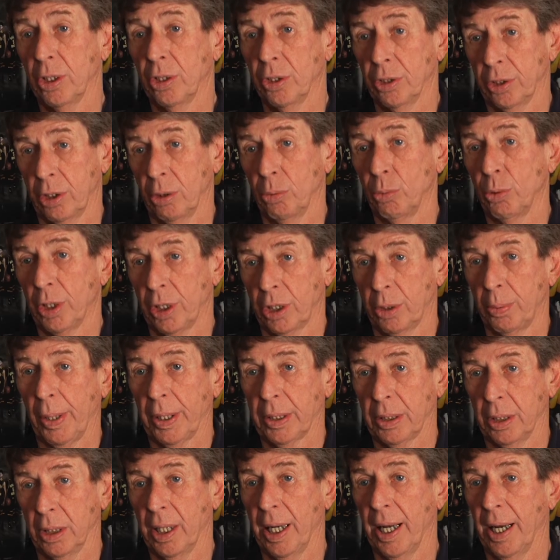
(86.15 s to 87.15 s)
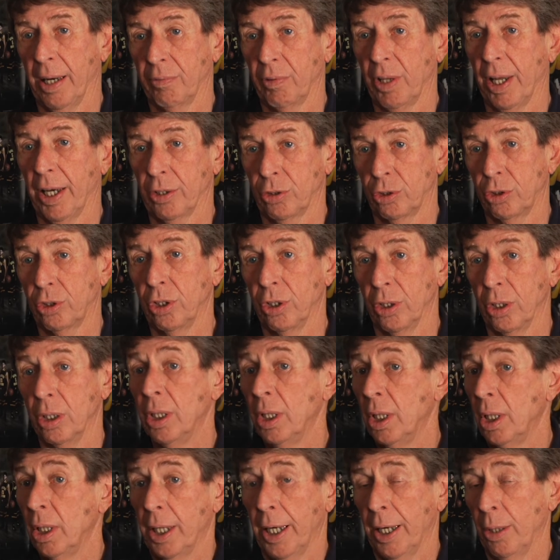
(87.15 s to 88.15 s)
Harris that we expected to have last year,
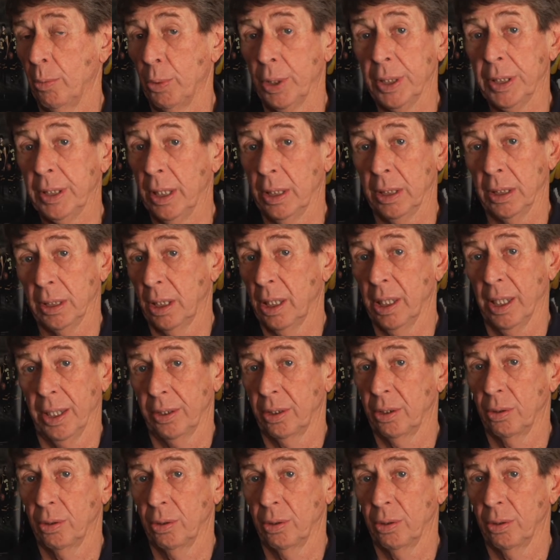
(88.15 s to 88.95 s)
and we didn't get.